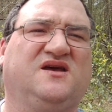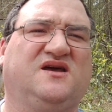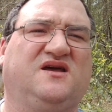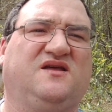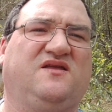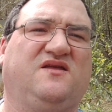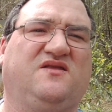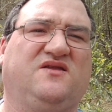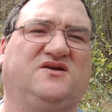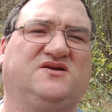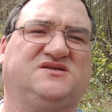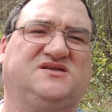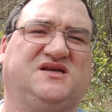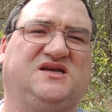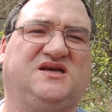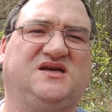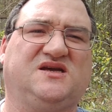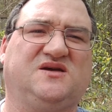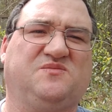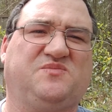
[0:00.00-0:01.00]
and then there's
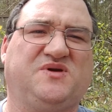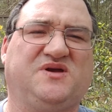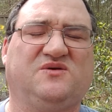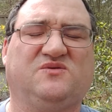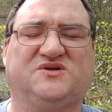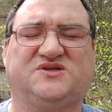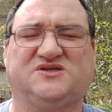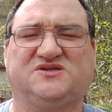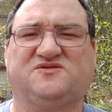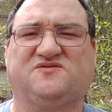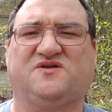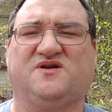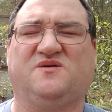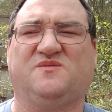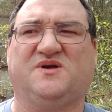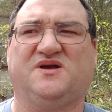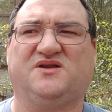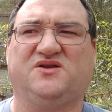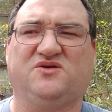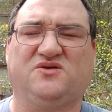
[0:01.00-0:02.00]
the EMP, which is
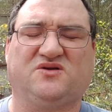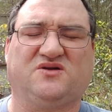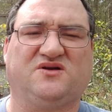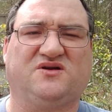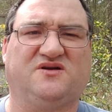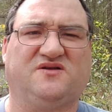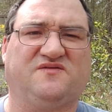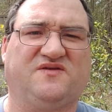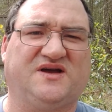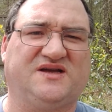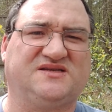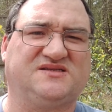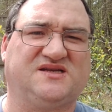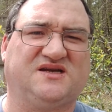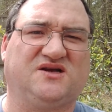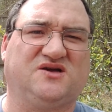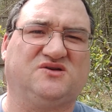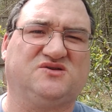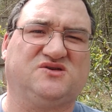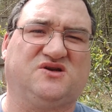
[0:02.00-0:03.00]
from a nuclear device that
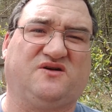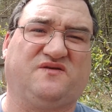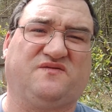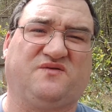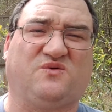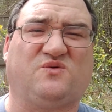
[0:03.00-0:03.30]
goes off,